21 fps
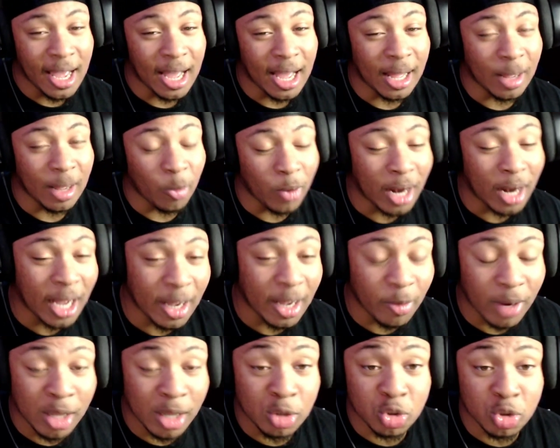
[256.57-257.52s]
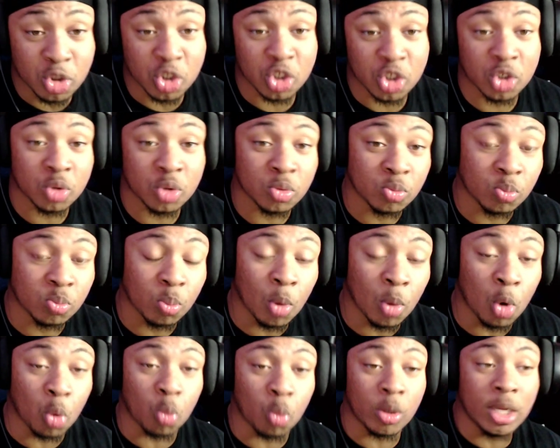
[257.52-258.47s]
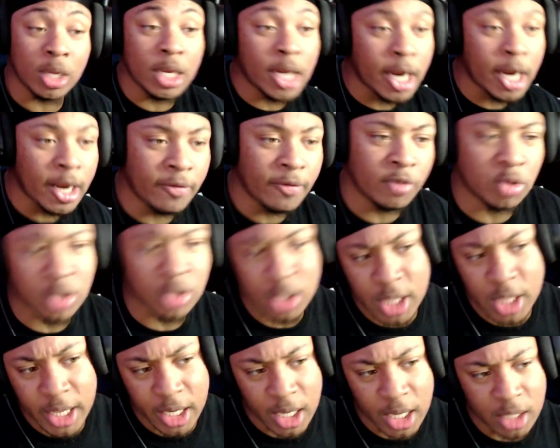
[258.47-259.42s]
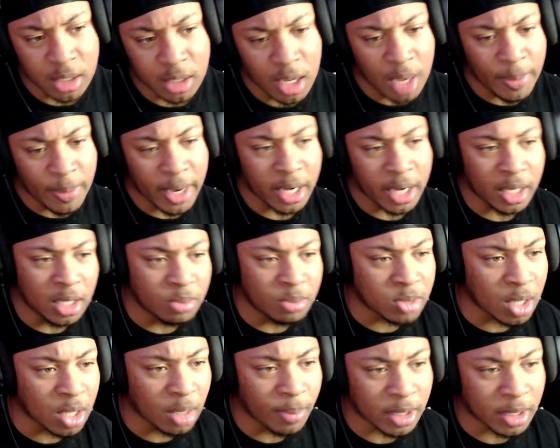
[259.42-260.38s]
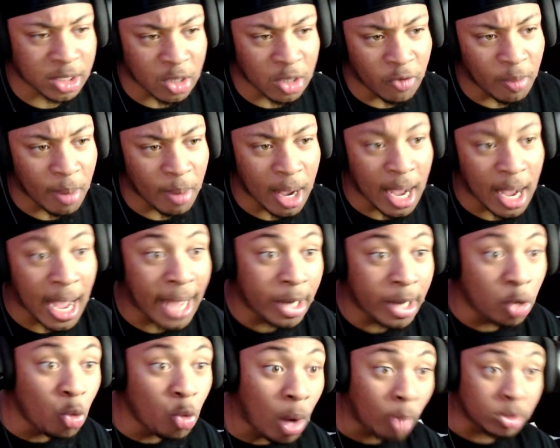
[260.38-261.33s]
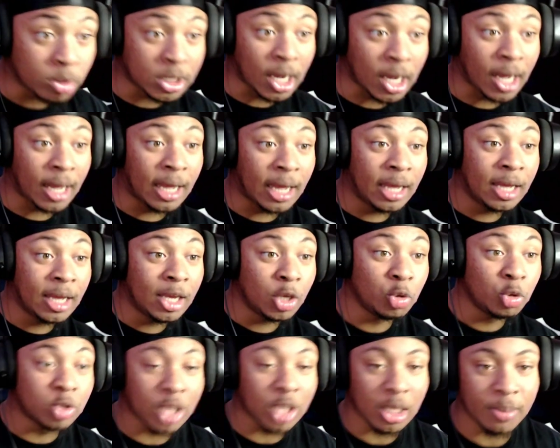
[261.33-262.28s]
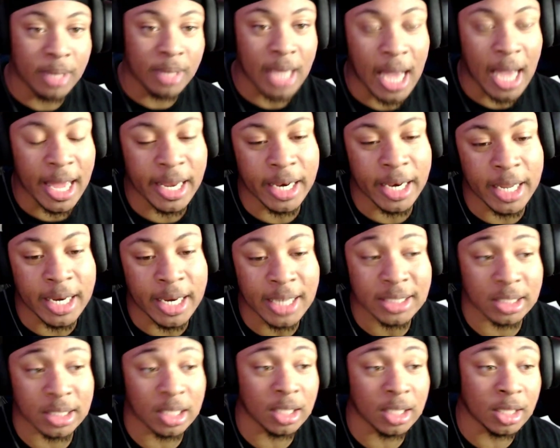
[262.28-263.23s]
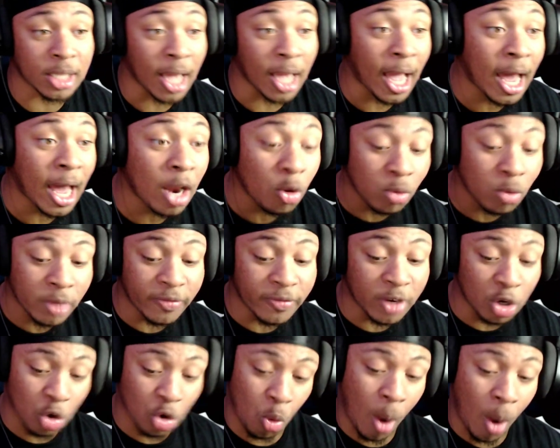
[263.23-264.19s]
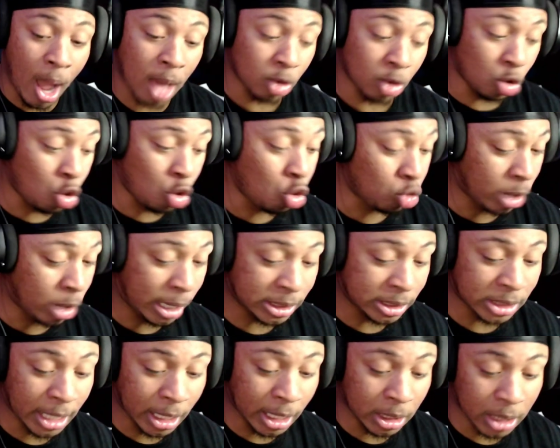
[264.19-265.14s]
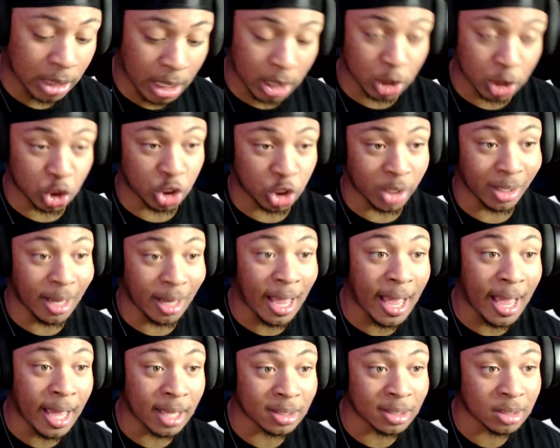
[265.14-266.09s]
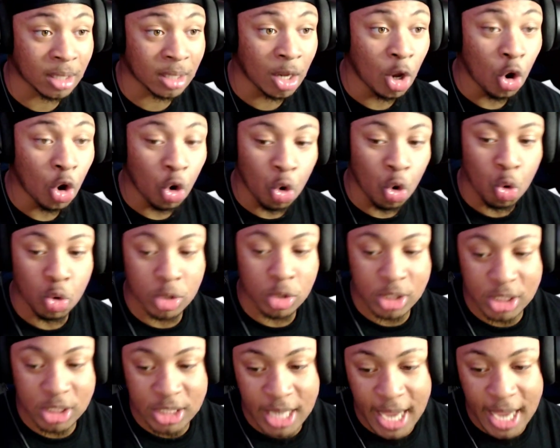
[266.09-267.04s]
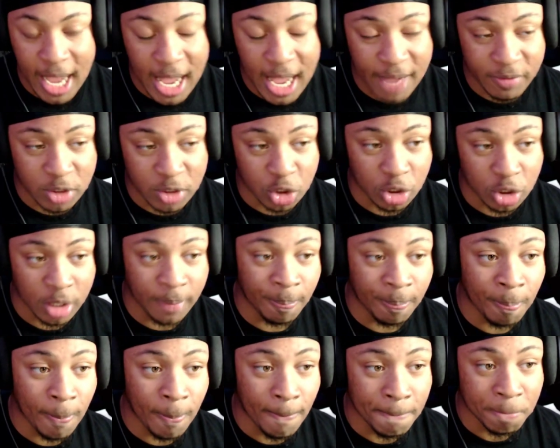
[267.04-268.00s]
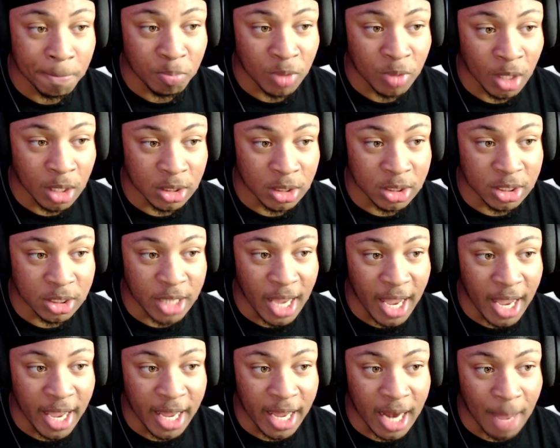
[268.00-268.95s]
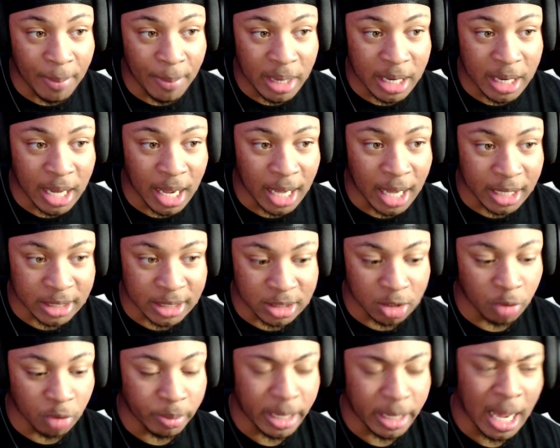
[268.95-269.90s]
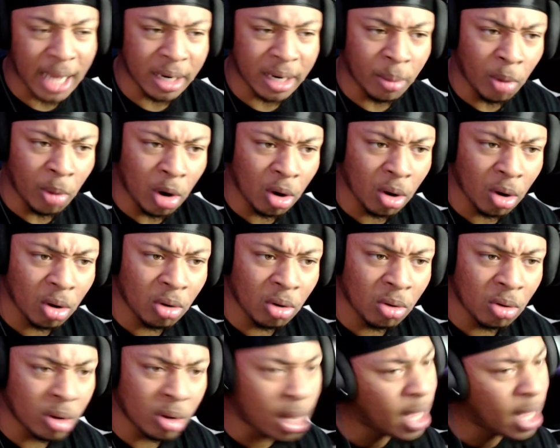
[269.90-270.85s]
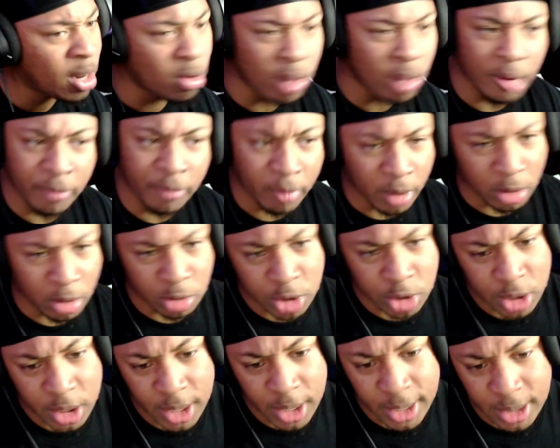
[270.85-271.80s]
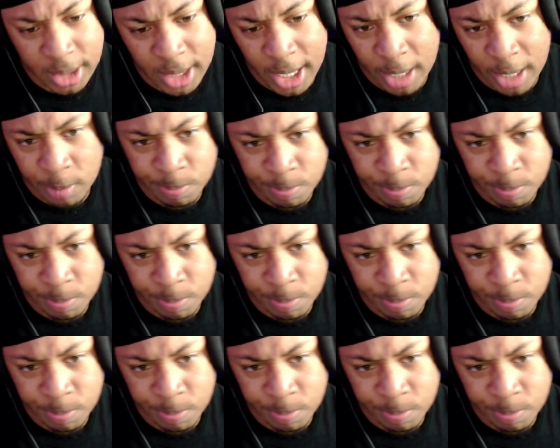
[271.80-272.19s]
when I when I used to smoke weed, I never used to think like, damn, I gotta keep telling myself I'm high. I knew I was high. You telling me, and, and that's another thing. I don't even know how long that psychedelic shit lasts. Who's to say I have a trip today and I mean I could still be high tomorrow? I don't ever want no shit like that.